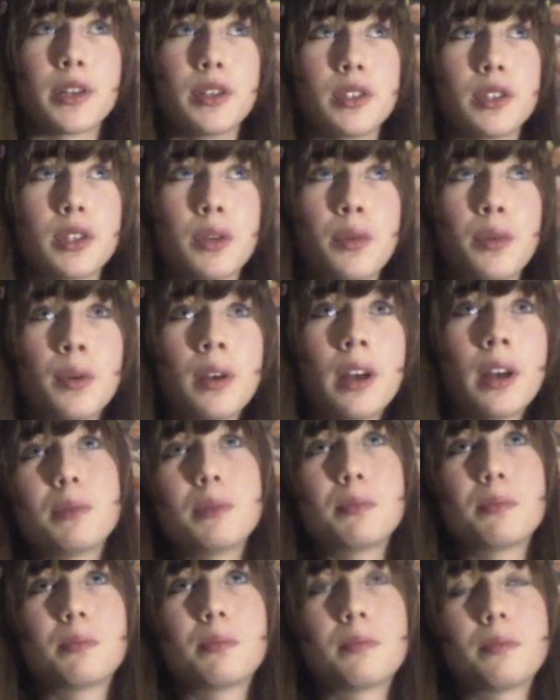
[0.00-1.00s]
so
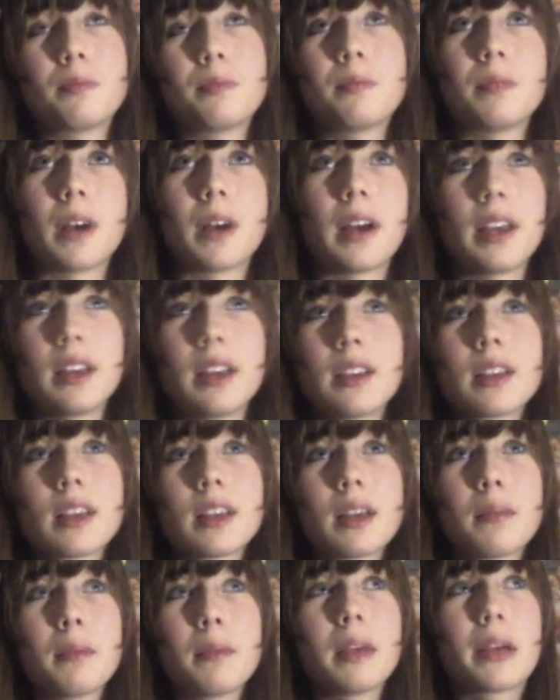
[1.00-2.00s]
I
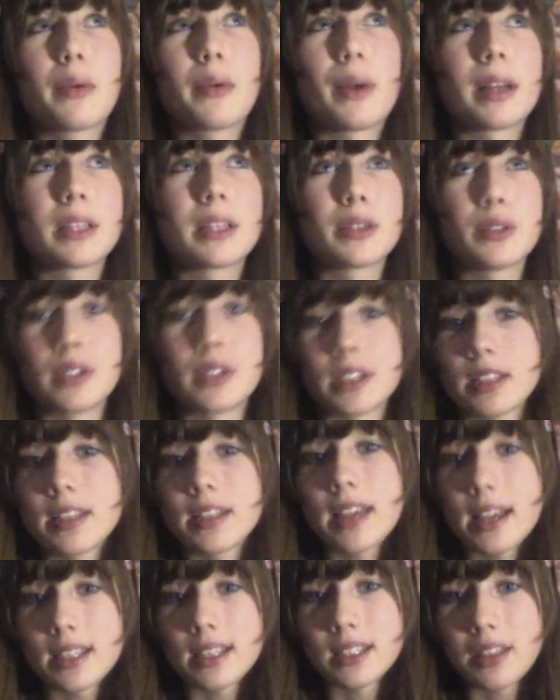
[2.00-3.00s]
can be quite good at
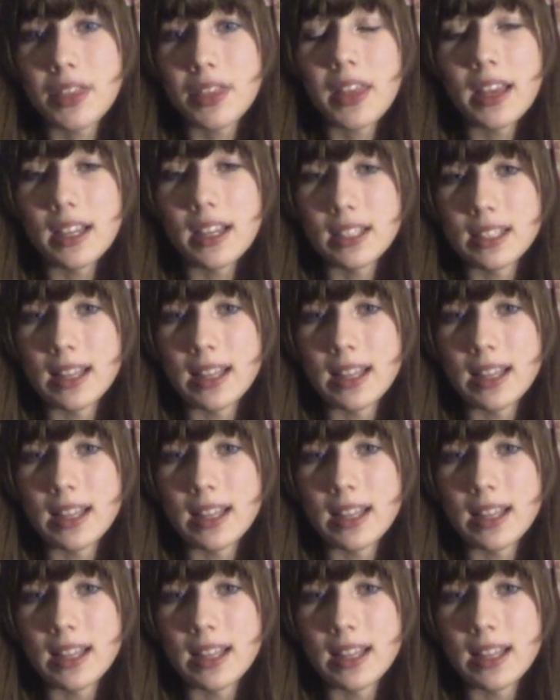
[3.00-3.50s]
guess things,